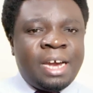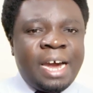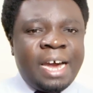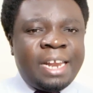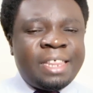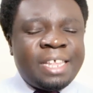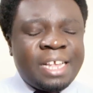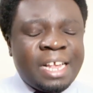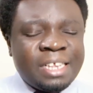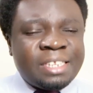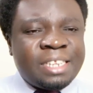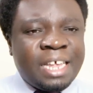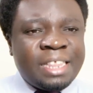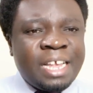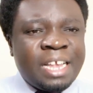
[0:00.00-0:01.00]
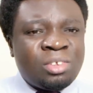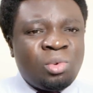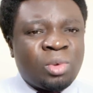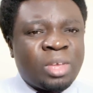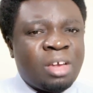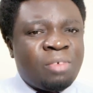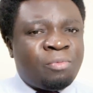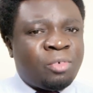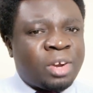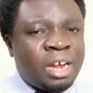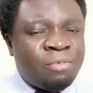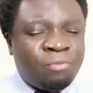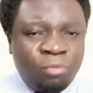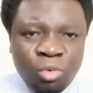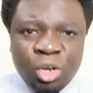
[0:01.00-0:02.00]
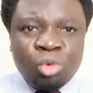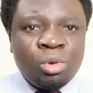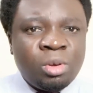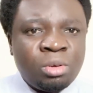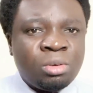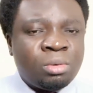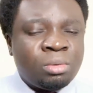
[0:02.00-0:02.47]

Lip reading: and they're just looking for a food to,